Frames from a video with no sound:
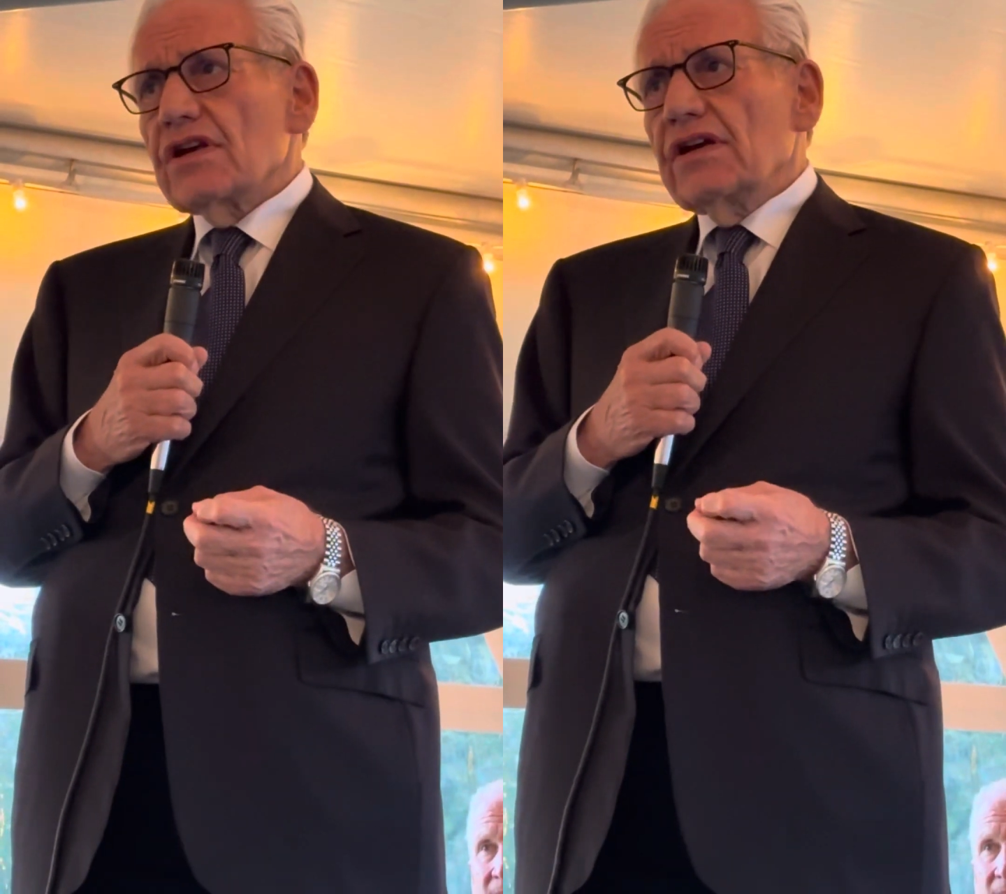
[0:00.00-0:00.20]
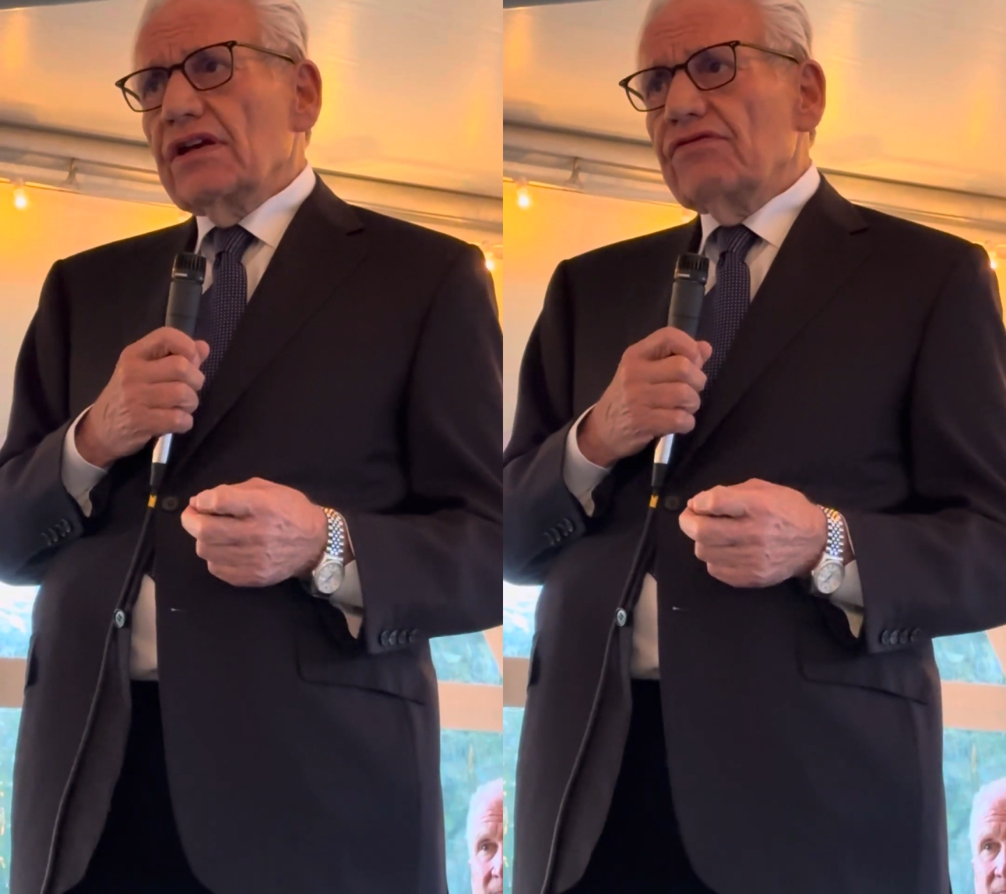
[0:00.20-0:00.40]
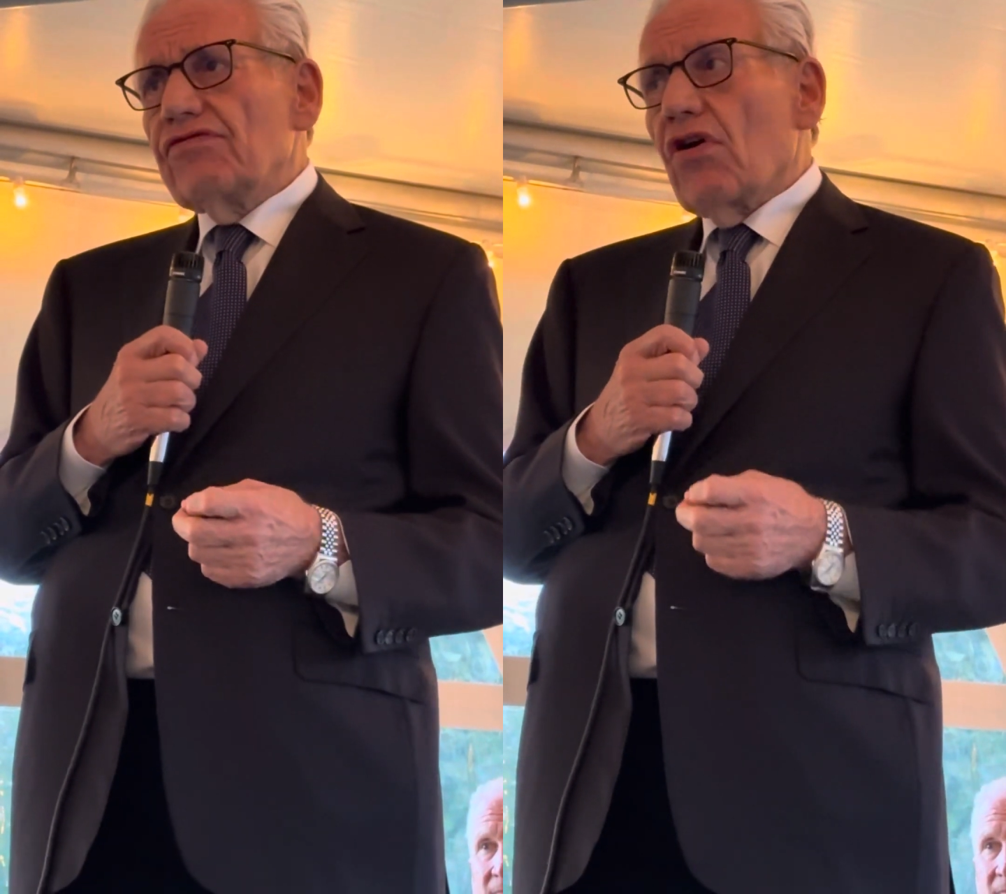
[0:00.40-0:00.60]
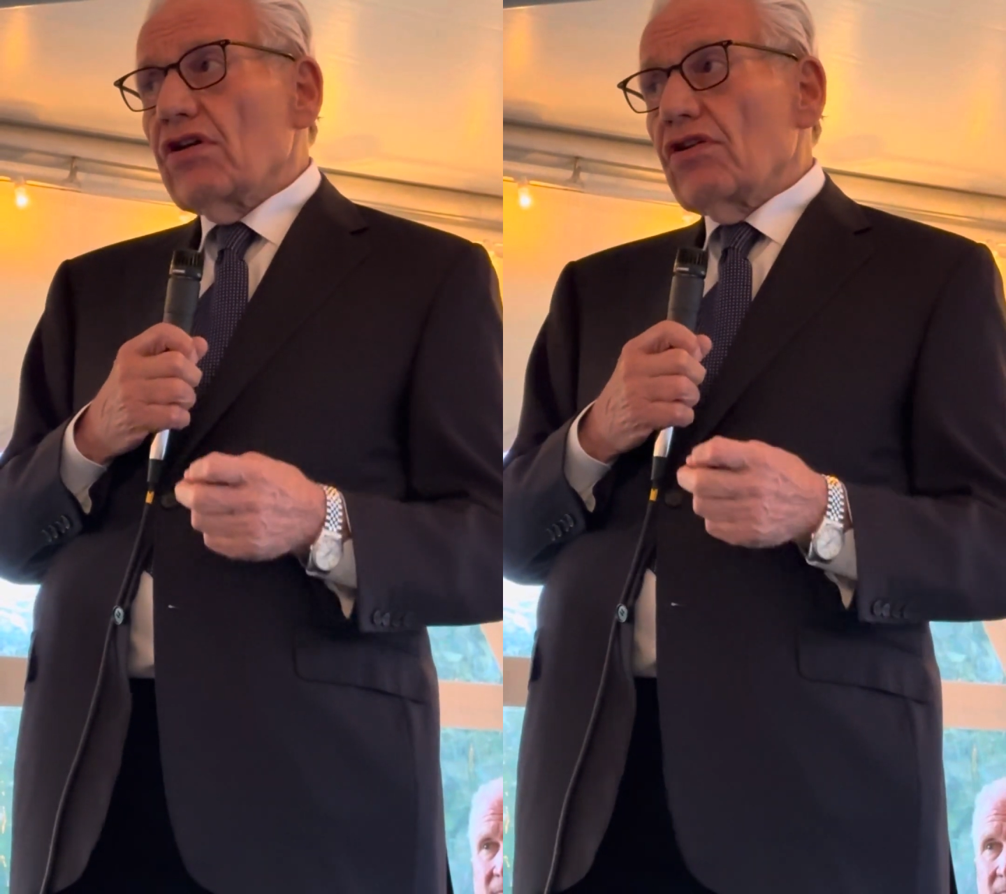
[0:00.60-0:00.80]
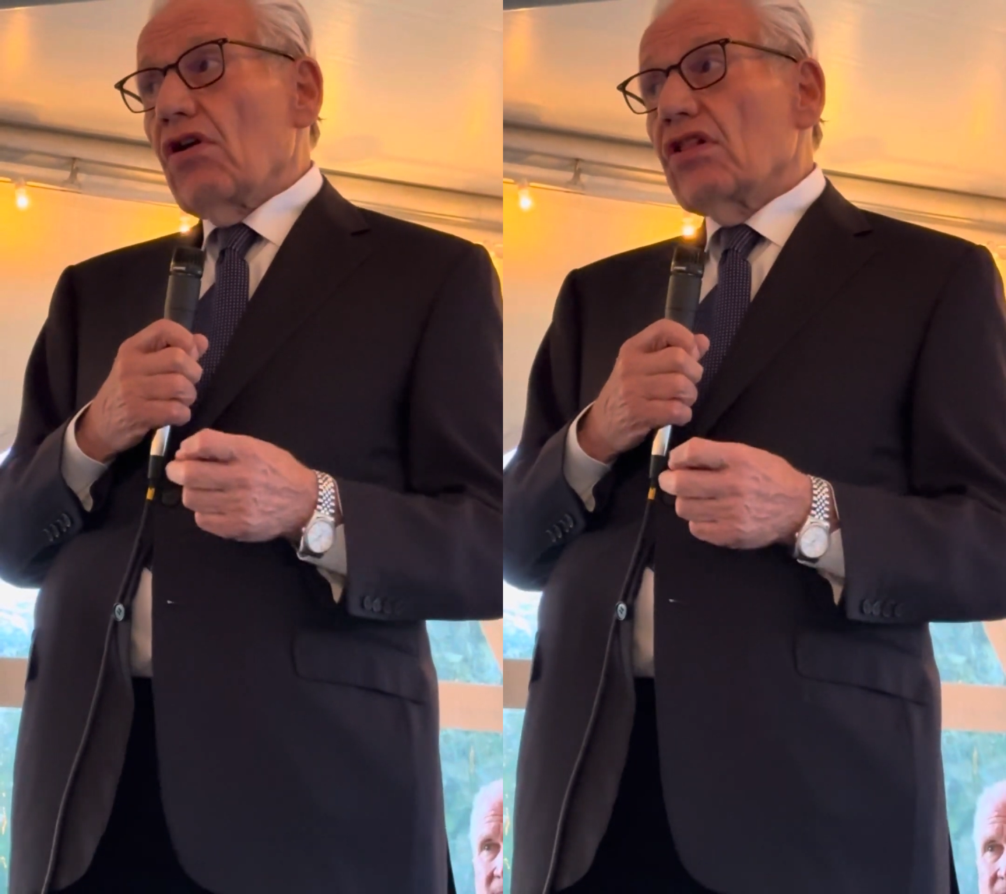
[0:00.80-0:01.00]
he'd
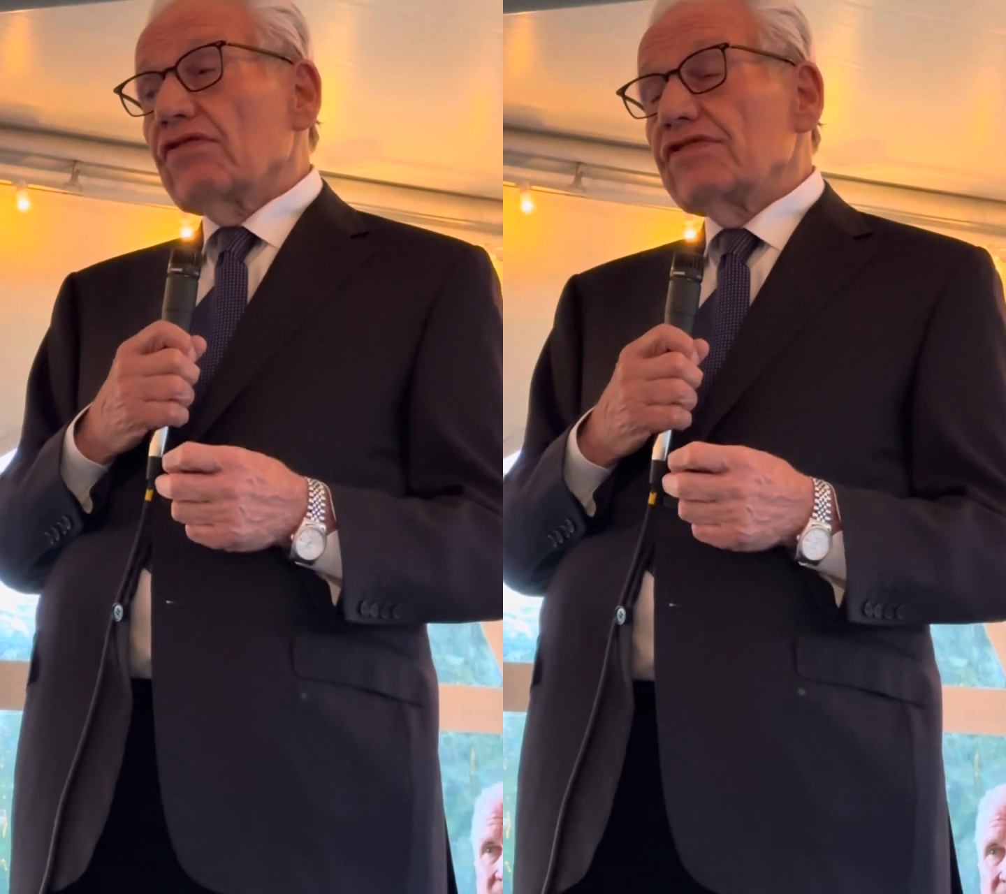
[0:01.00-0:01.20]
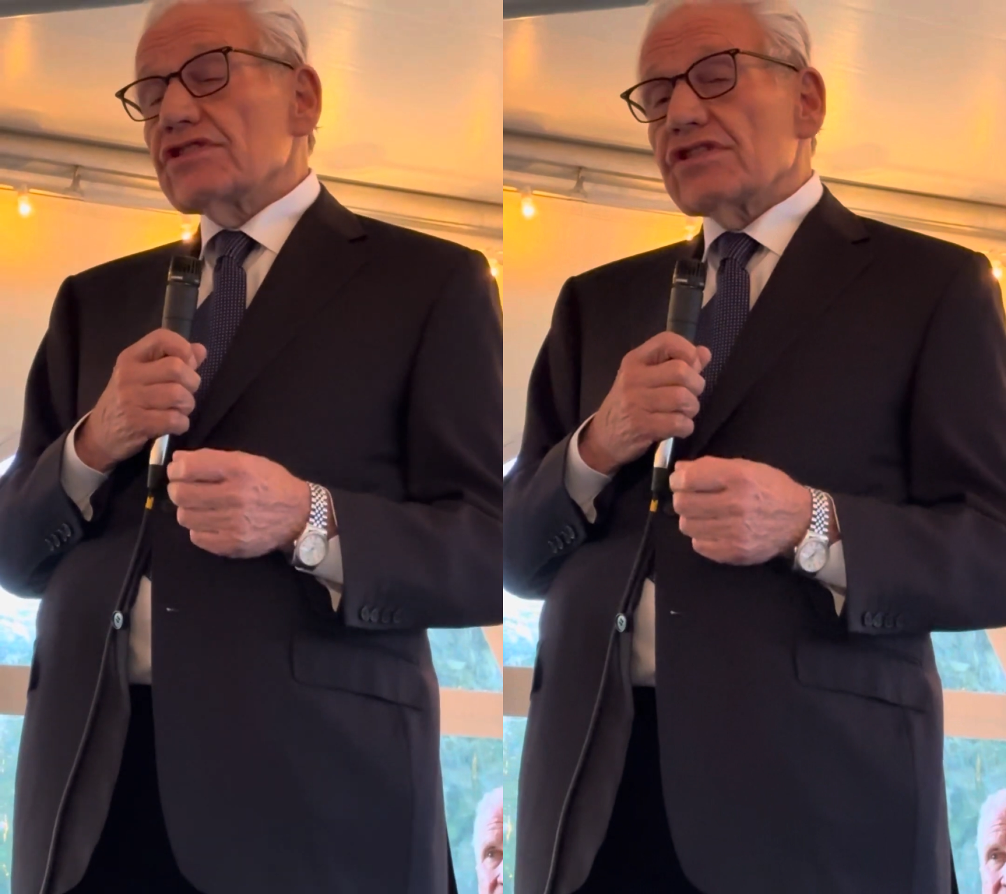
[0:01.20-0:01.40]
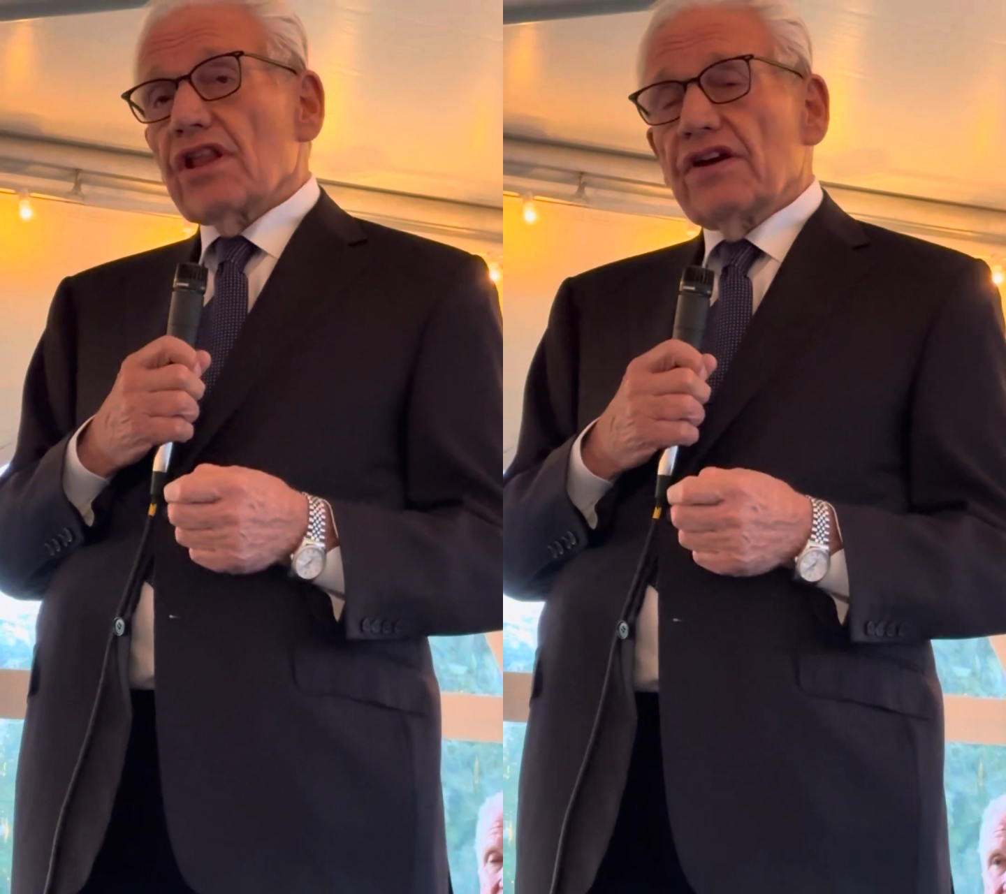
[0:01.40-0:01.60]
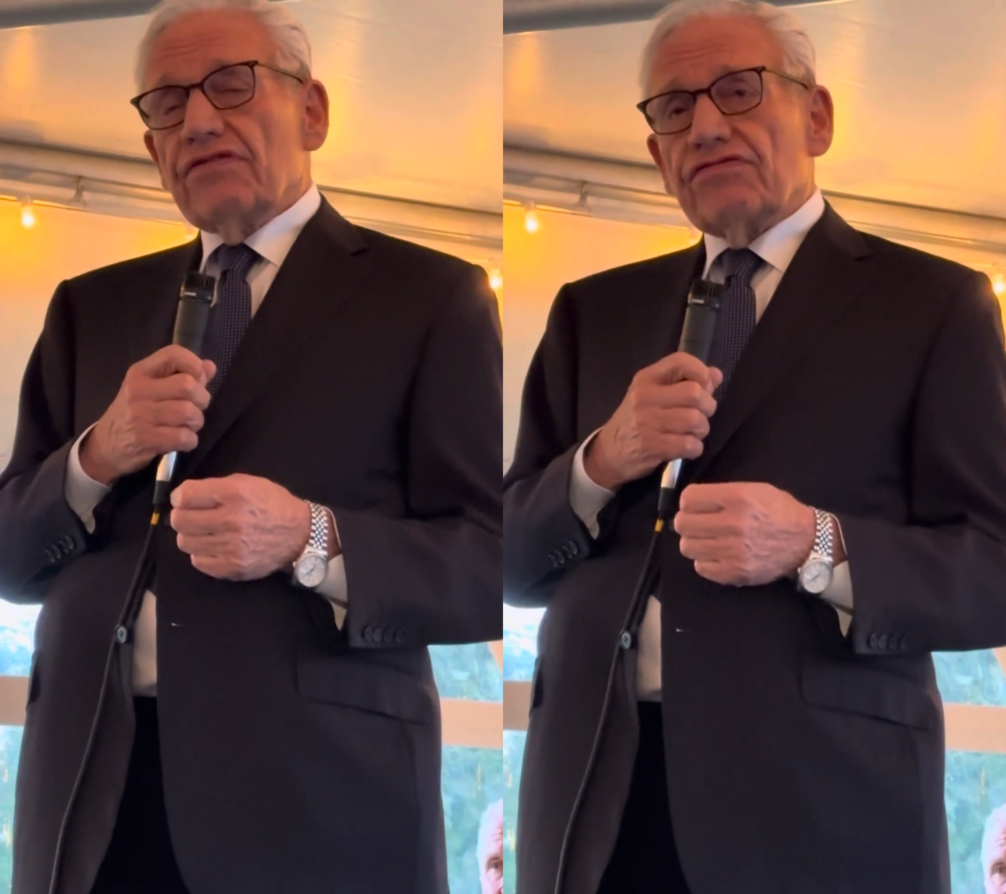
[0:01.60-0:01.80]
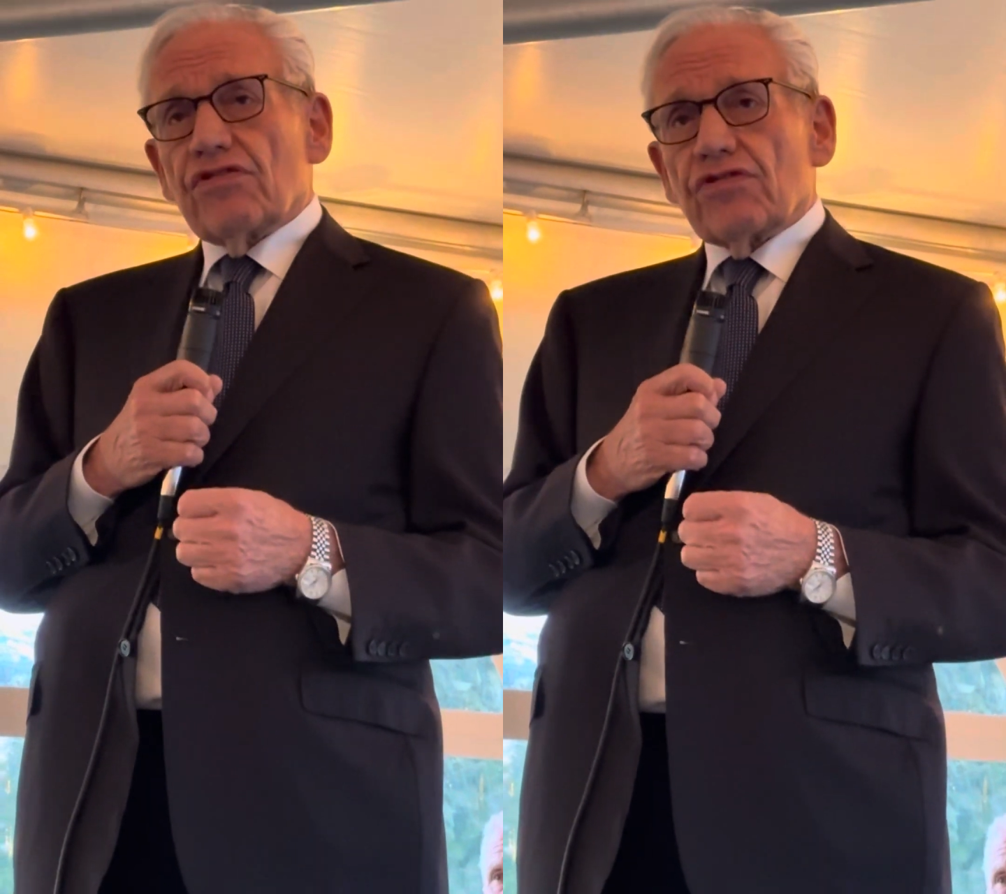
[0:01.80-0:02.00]
fought all of his life
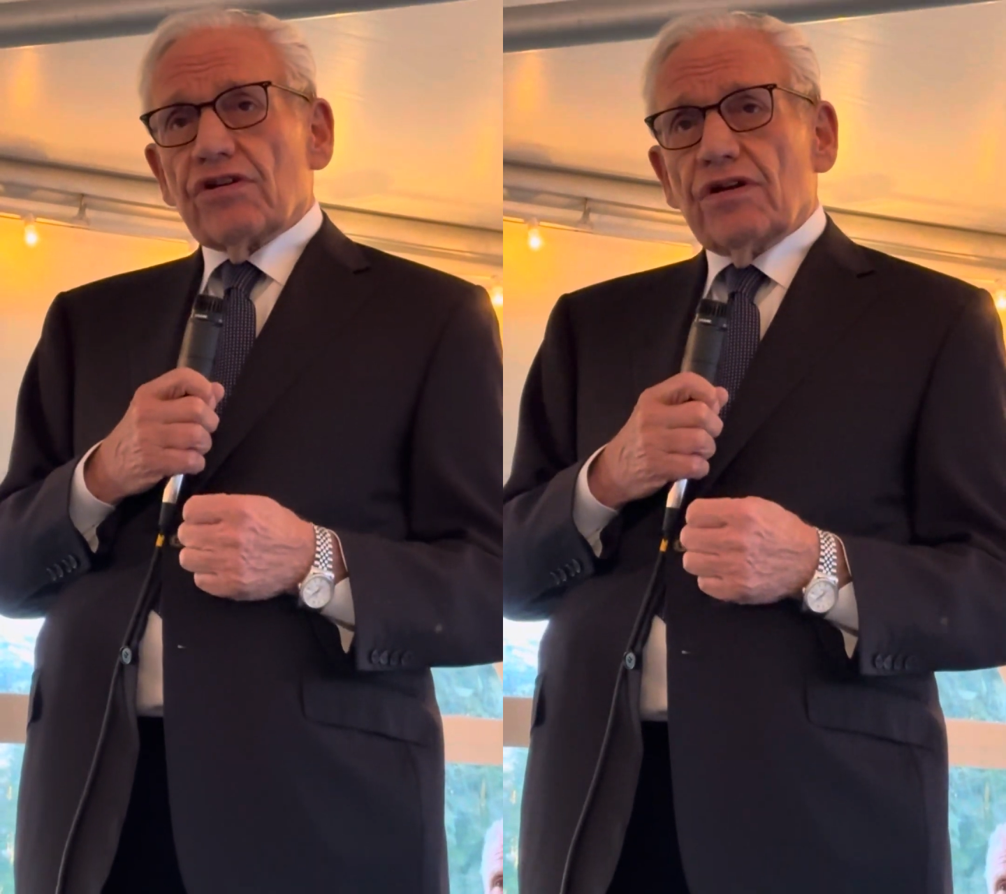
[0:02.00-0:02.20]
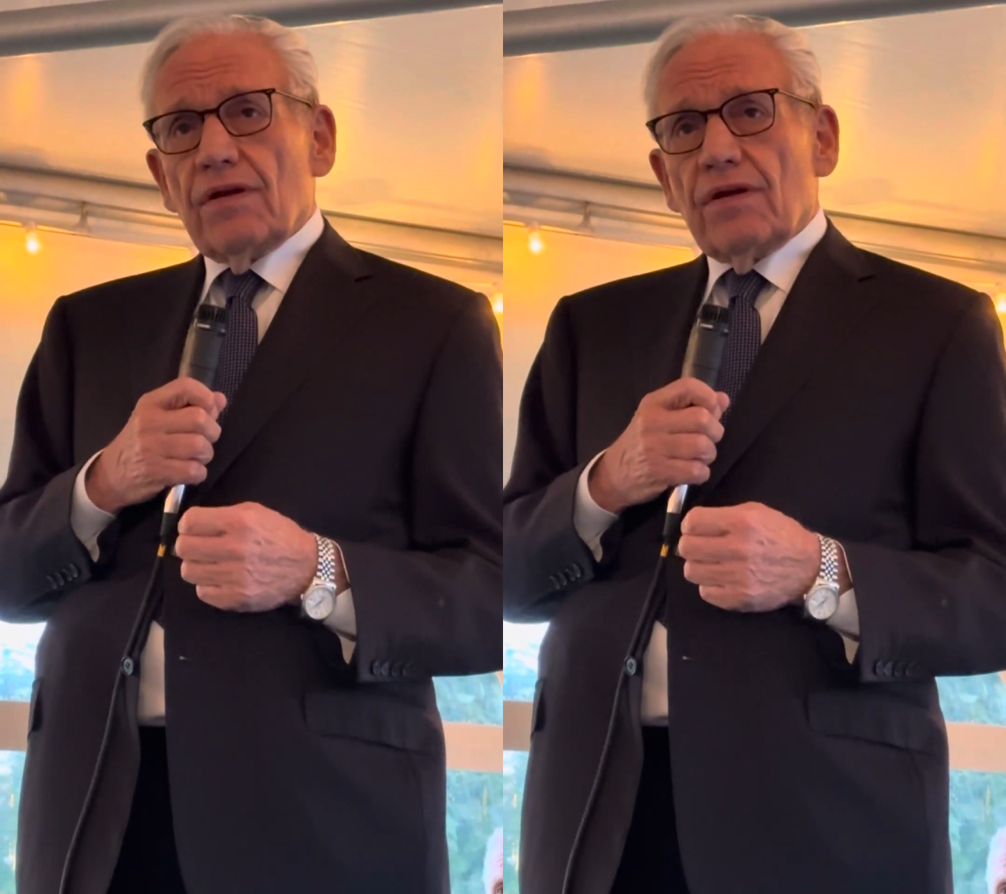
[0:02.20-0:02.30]
for.